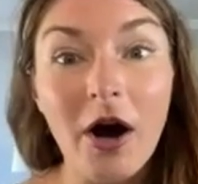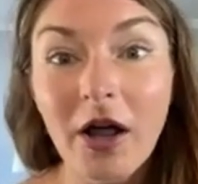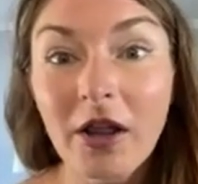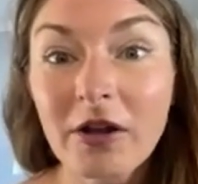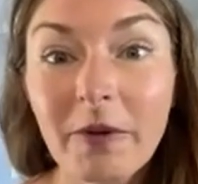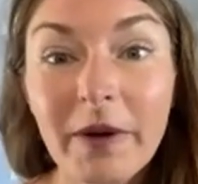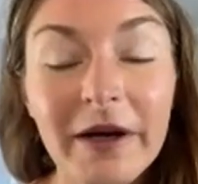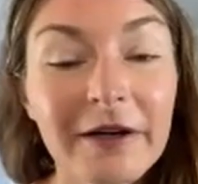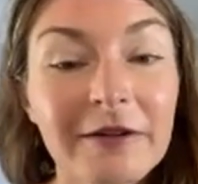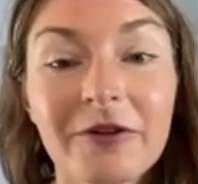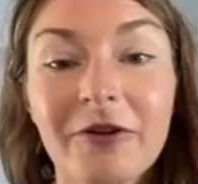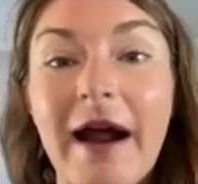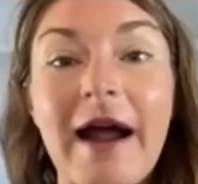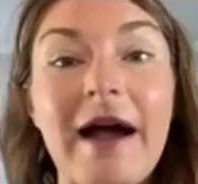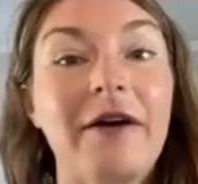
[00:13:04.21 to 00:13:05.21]
all the way to the
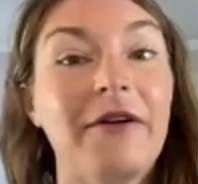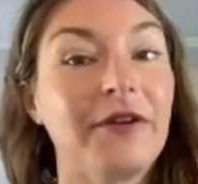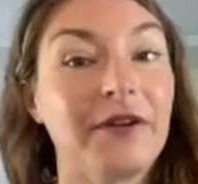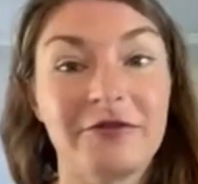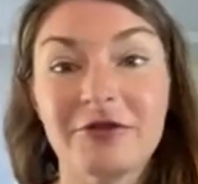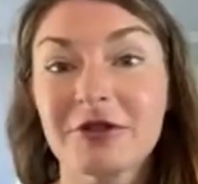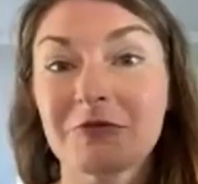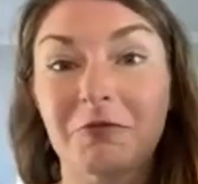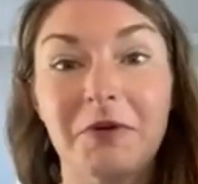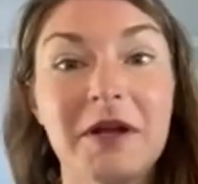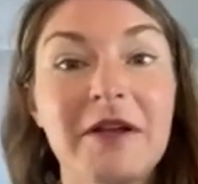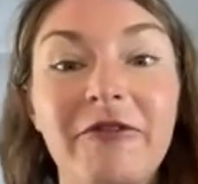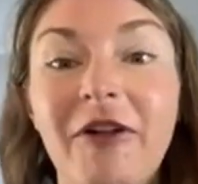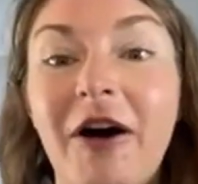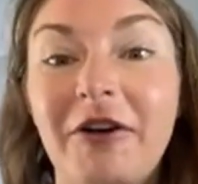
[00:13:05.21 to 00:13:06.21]
ground and just
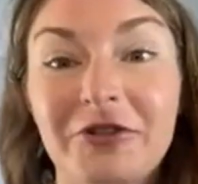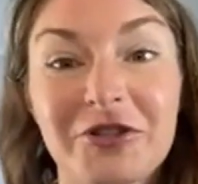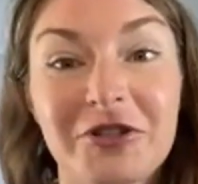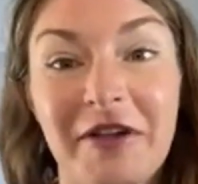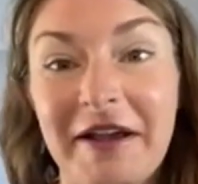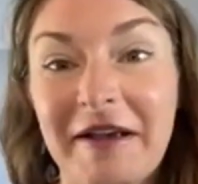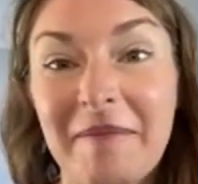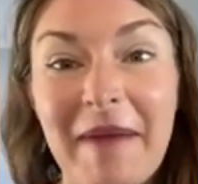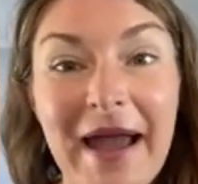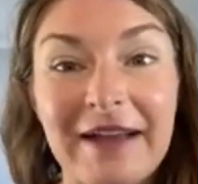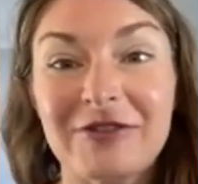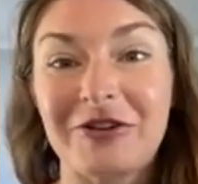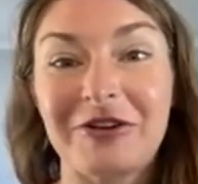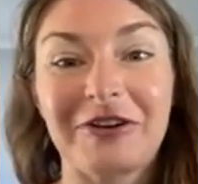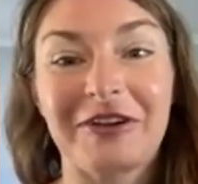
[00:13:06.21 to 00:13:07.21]
reflush like
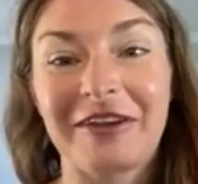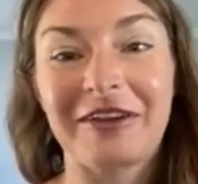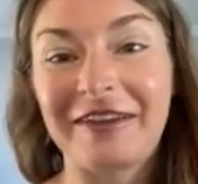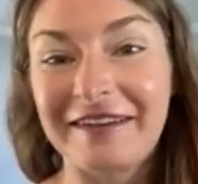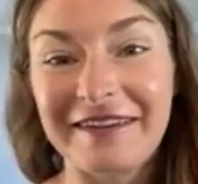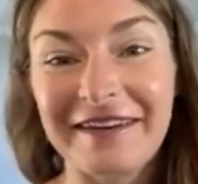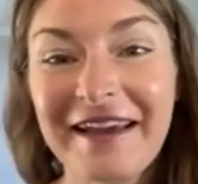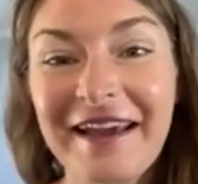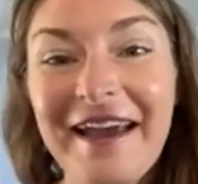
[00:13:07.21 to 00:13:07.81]
magic. And,